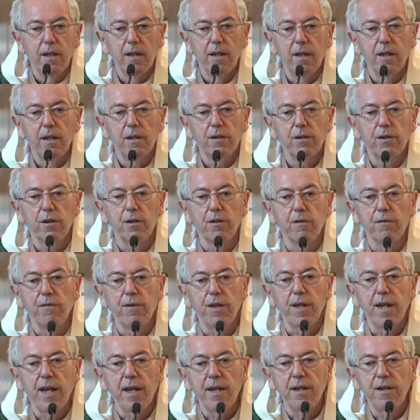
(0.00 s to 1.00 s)
so
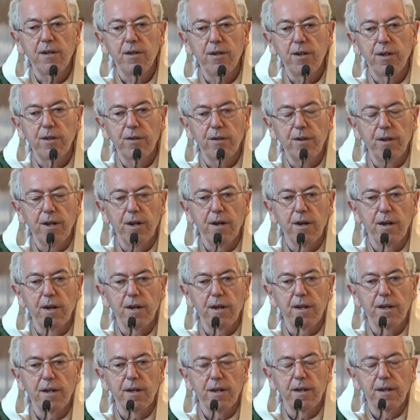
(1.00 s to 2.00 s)
the end is
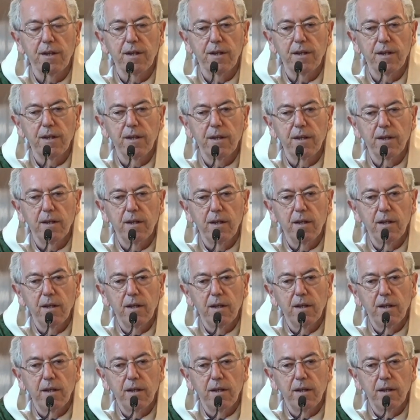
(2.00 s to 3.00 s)
nigh.
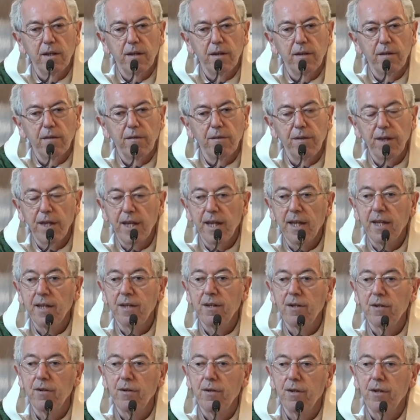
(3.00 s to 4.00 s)
The
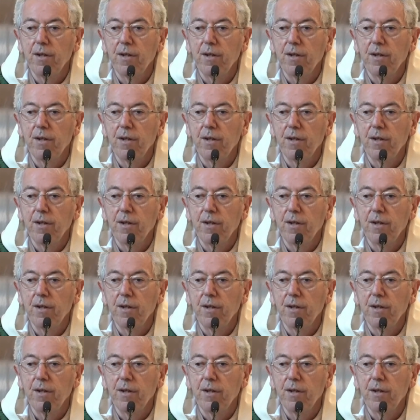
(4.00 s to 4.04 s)
end,